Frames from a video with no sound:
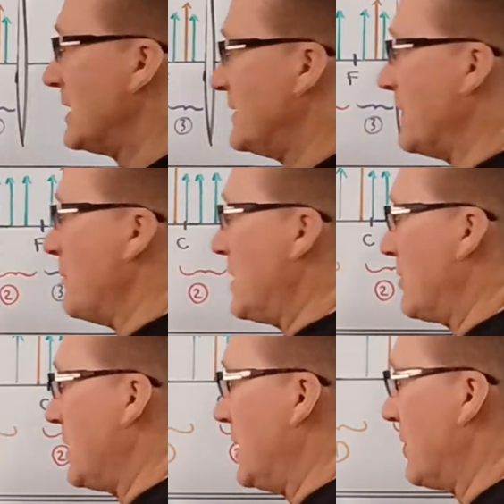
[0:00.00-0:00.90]
The
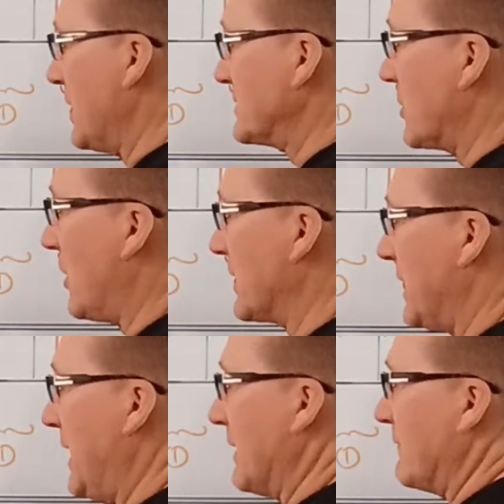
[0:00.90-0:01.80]
mirror here is
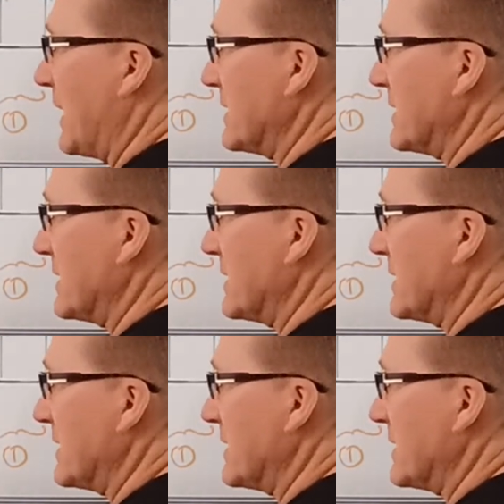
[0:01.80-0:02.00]
concave. That